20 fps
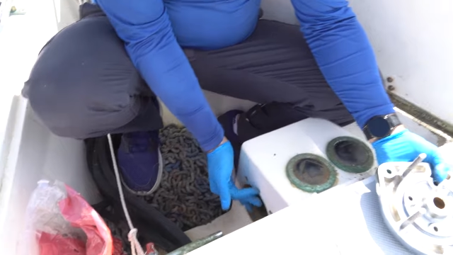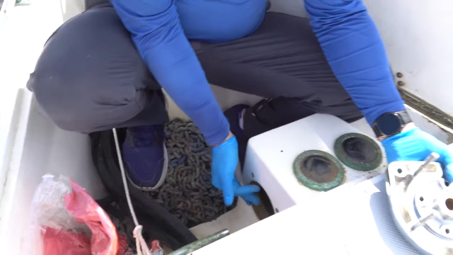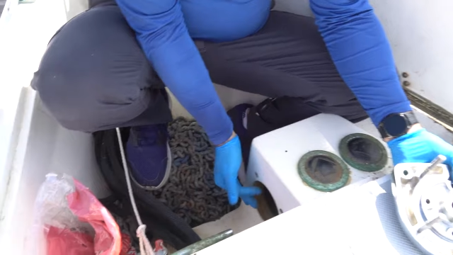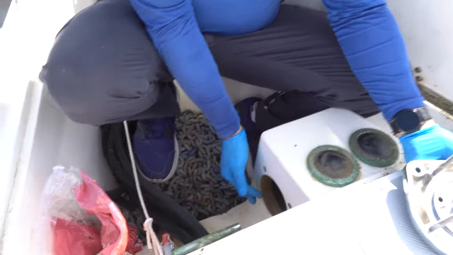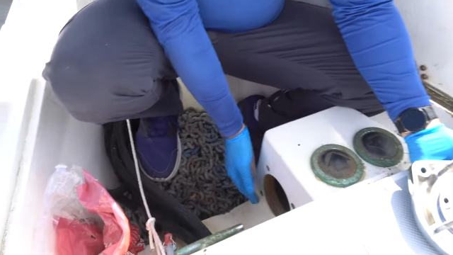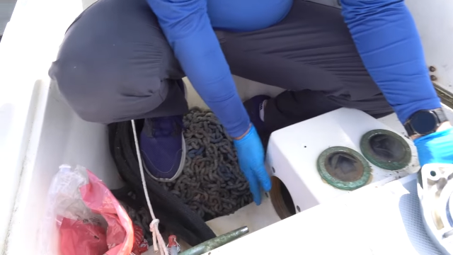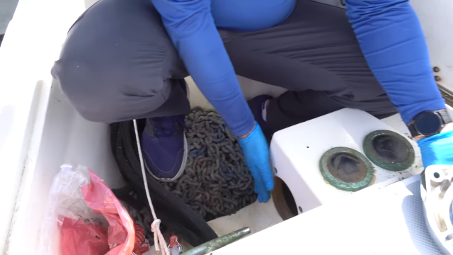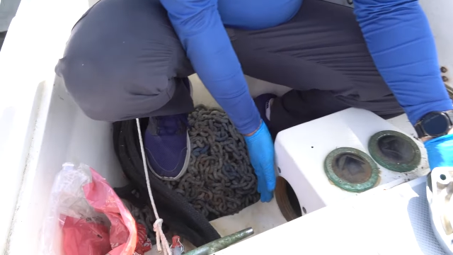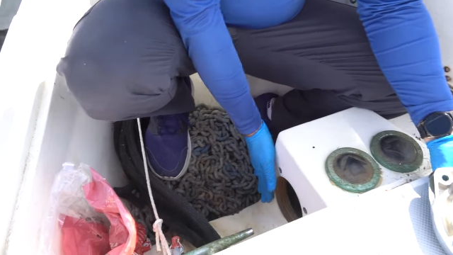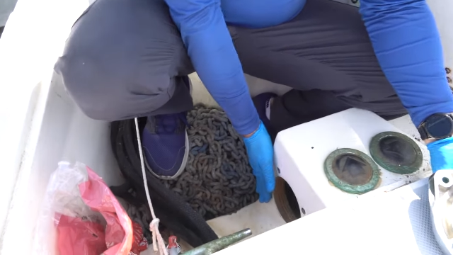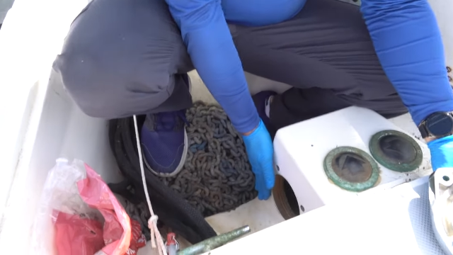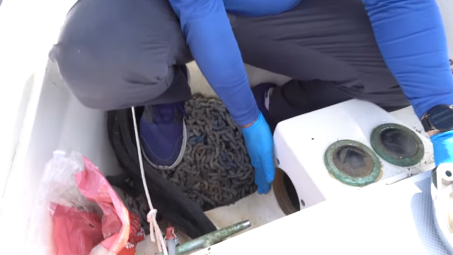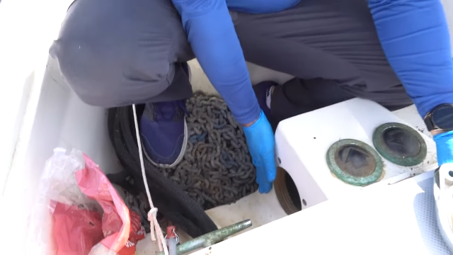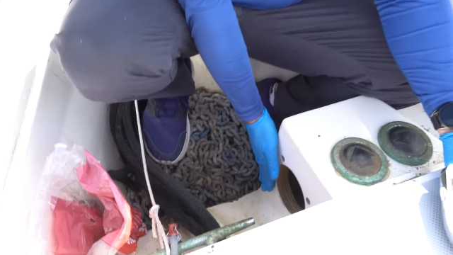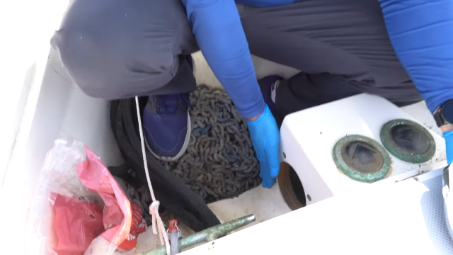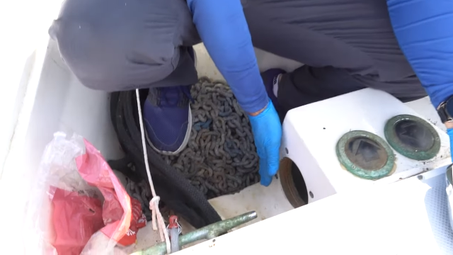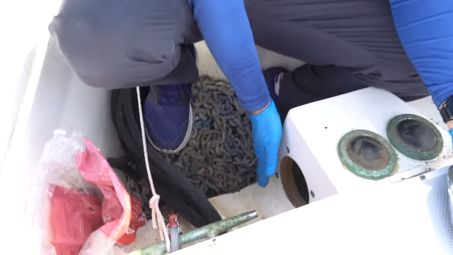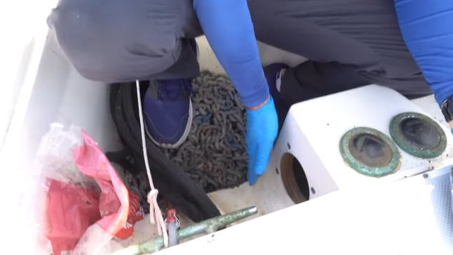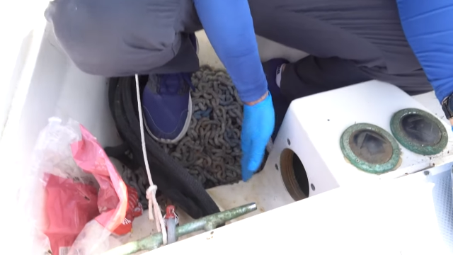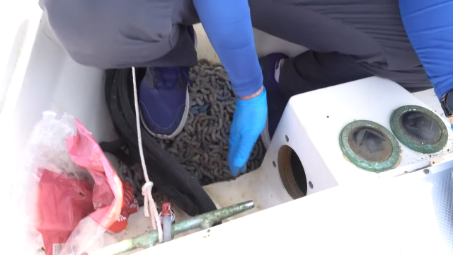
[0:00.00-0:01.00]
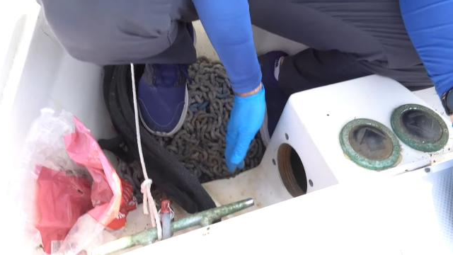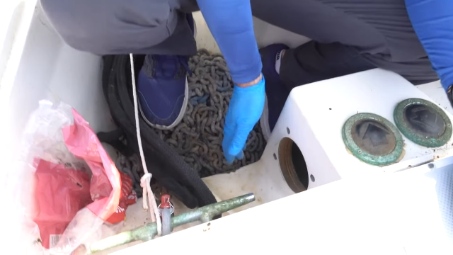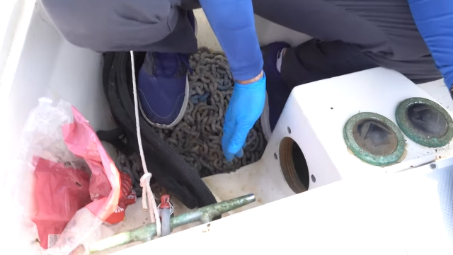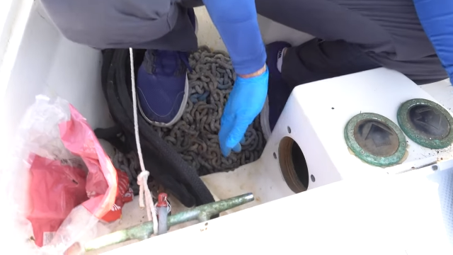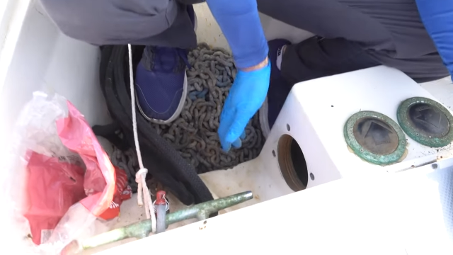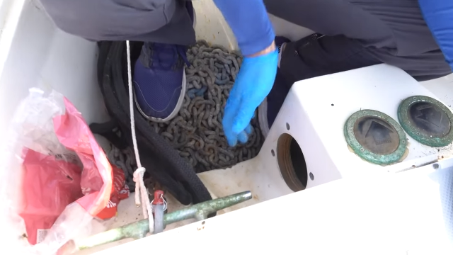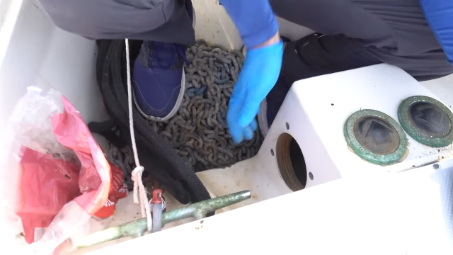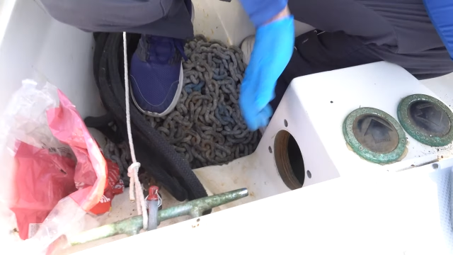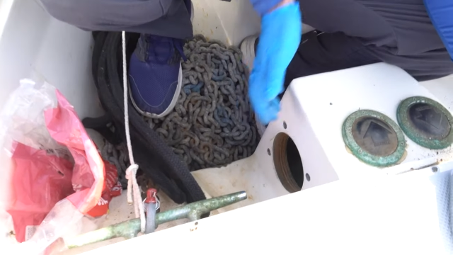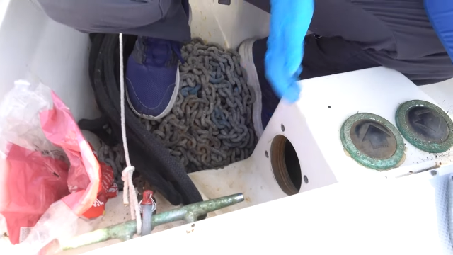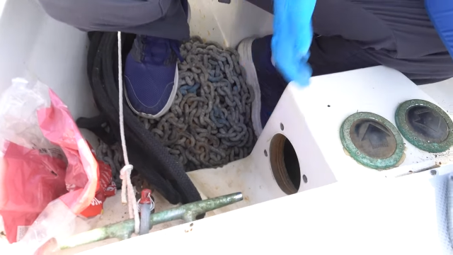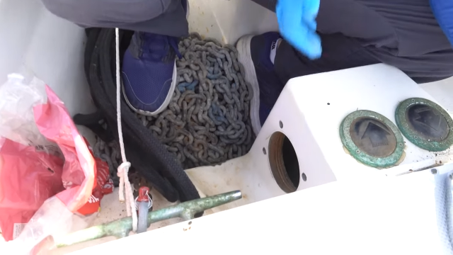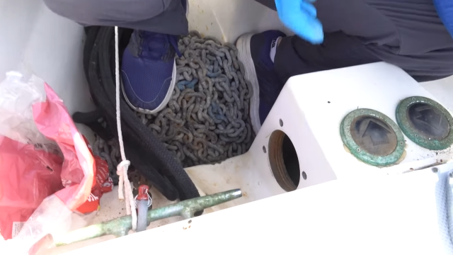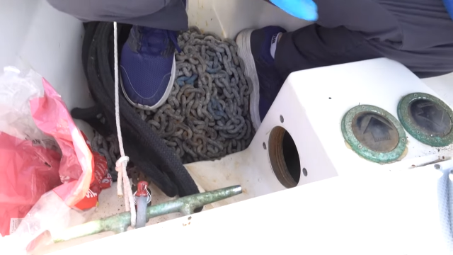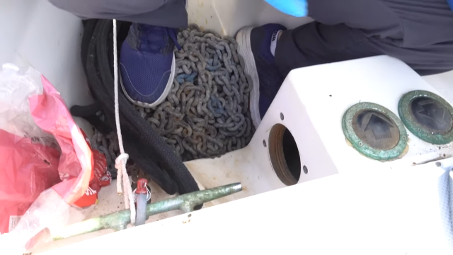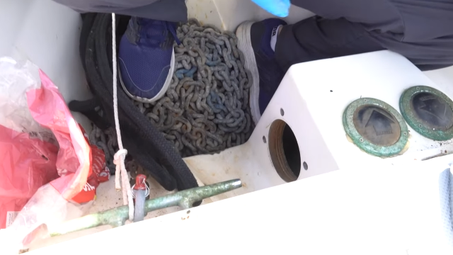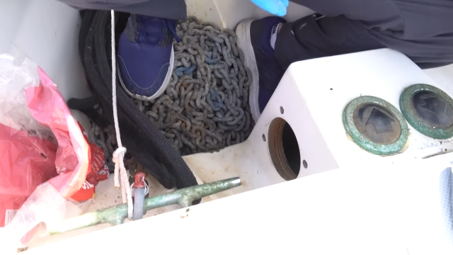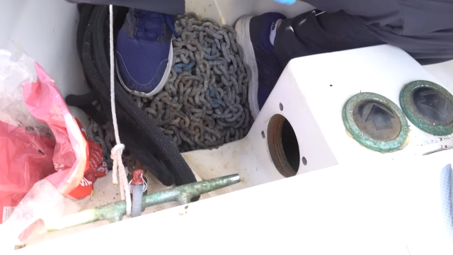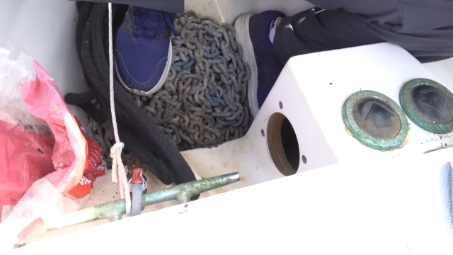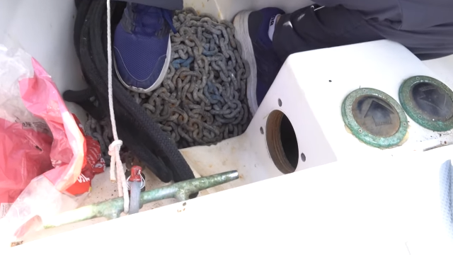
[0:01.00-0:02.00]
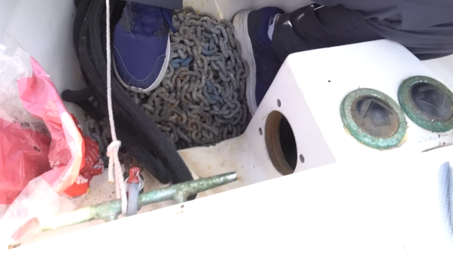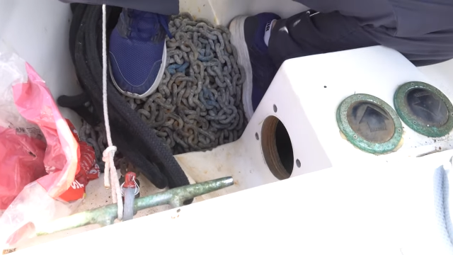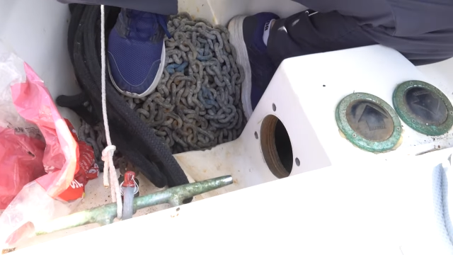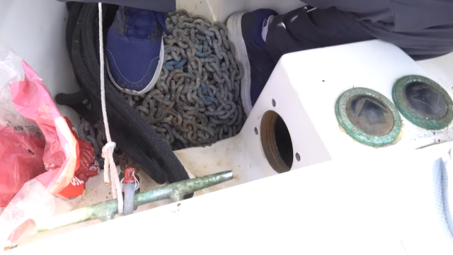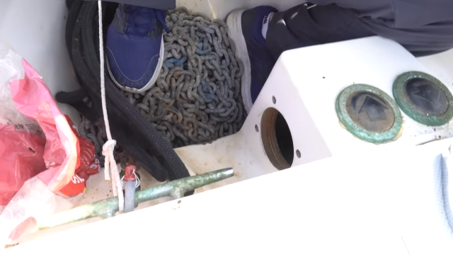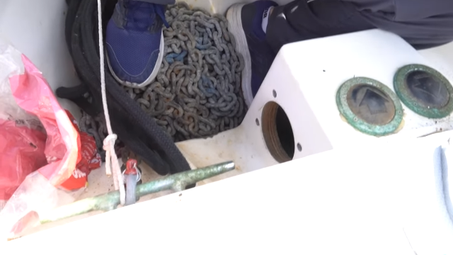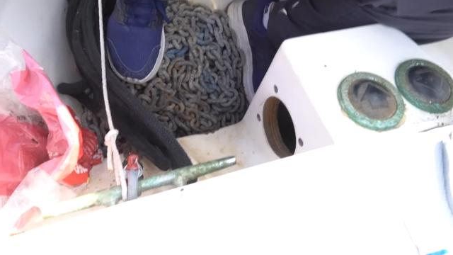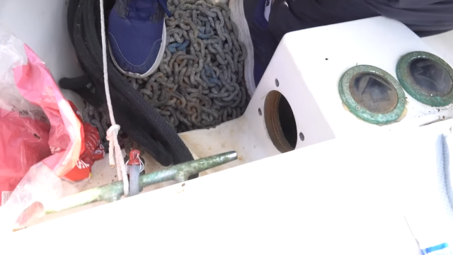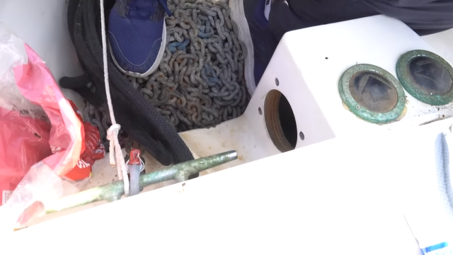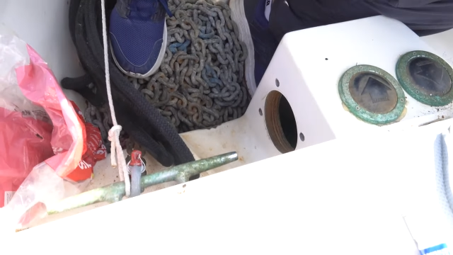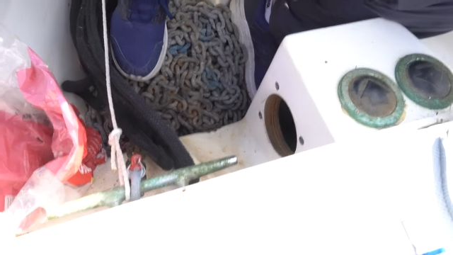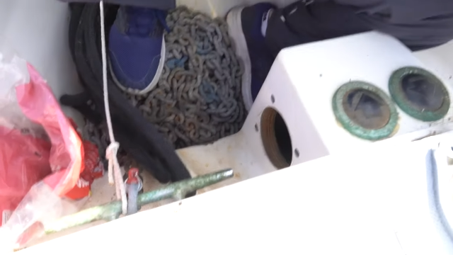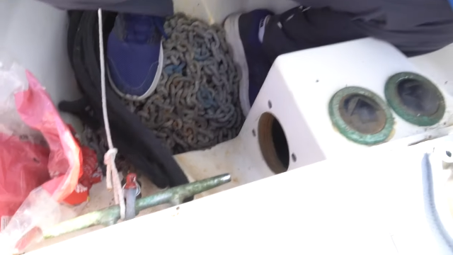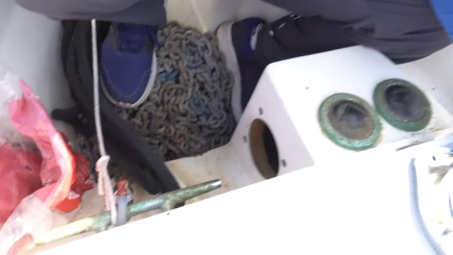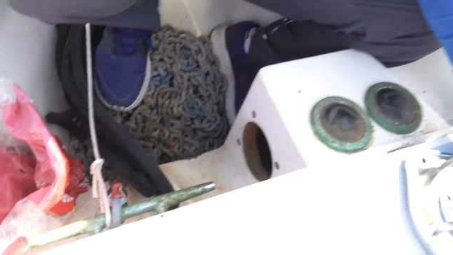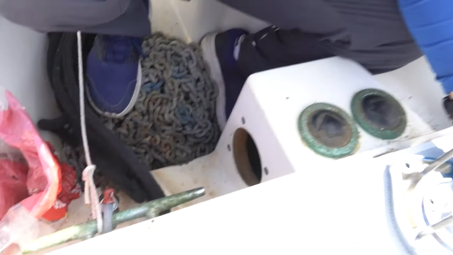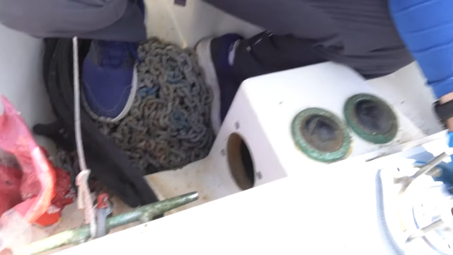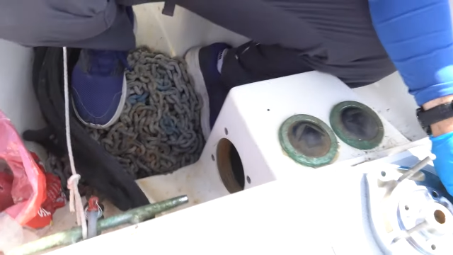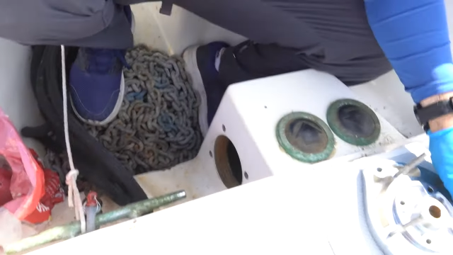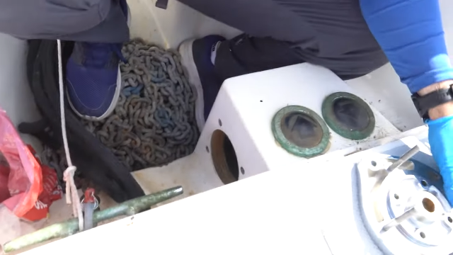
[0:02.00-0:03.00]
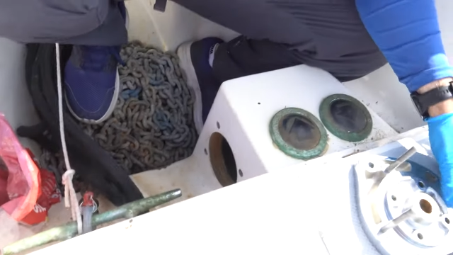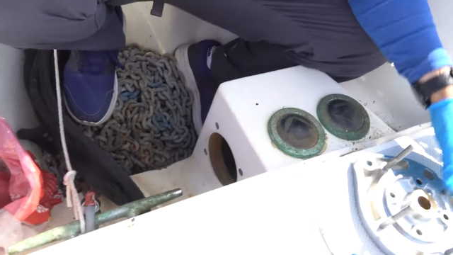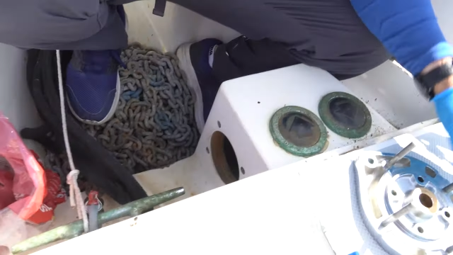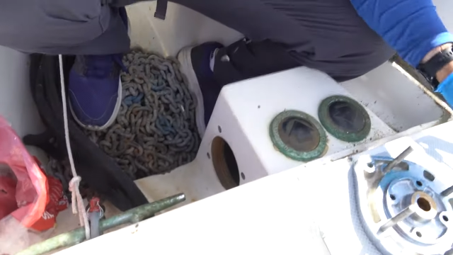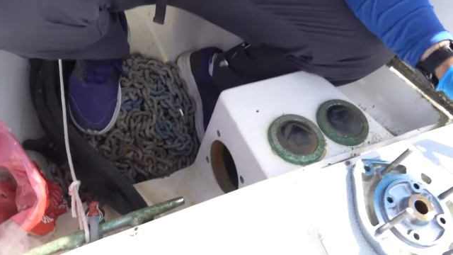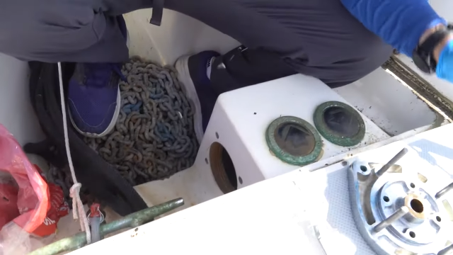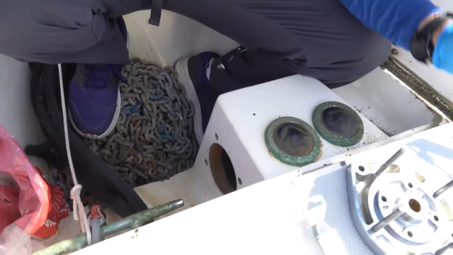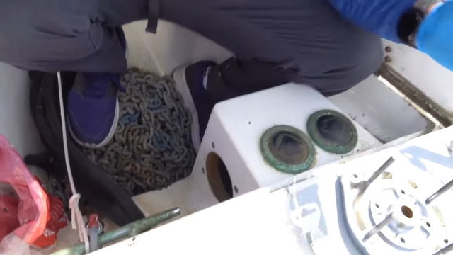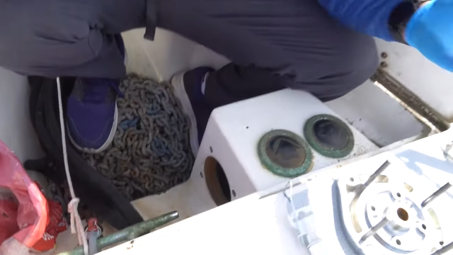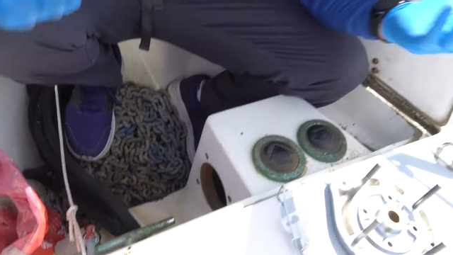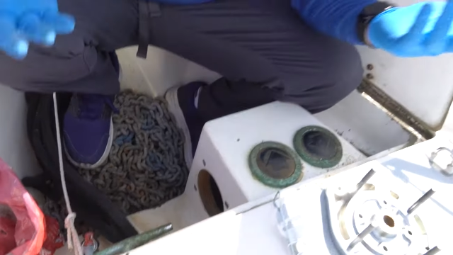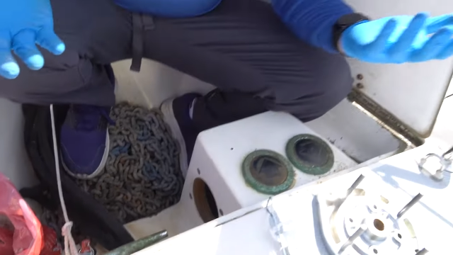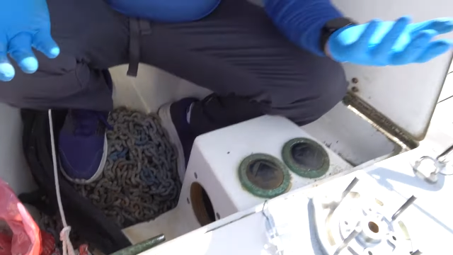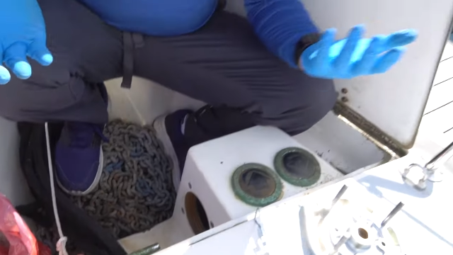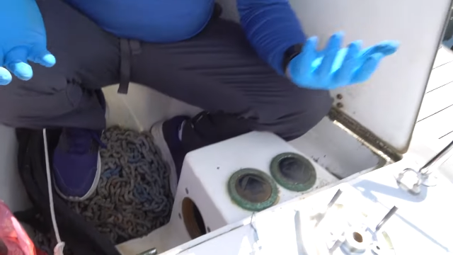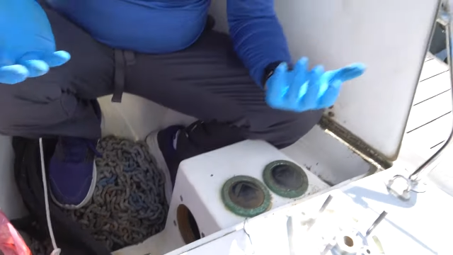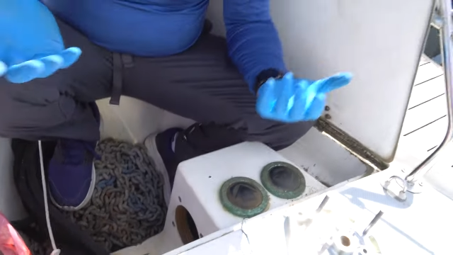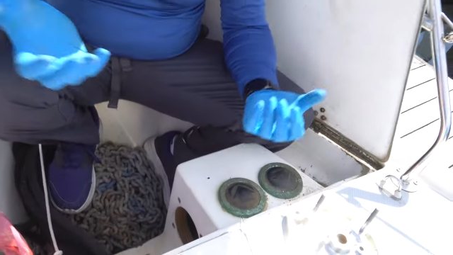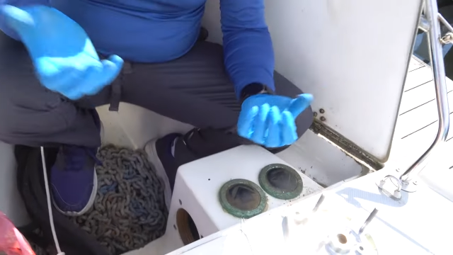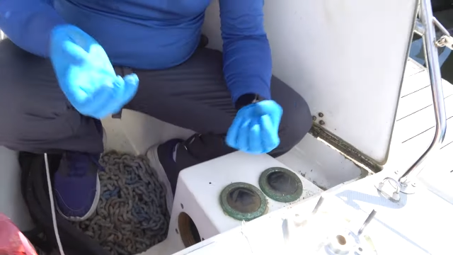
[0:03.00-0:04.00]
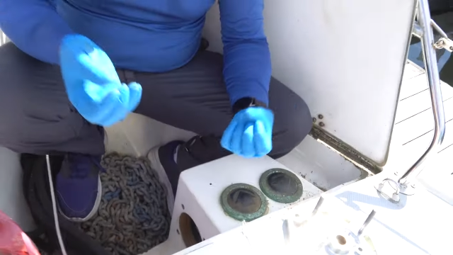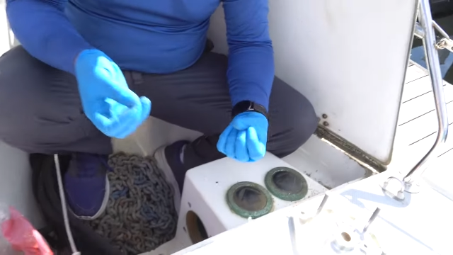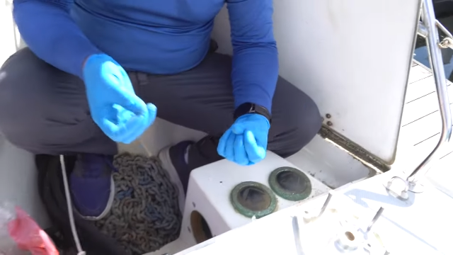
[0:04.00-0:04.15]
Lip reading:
(no speaker visible)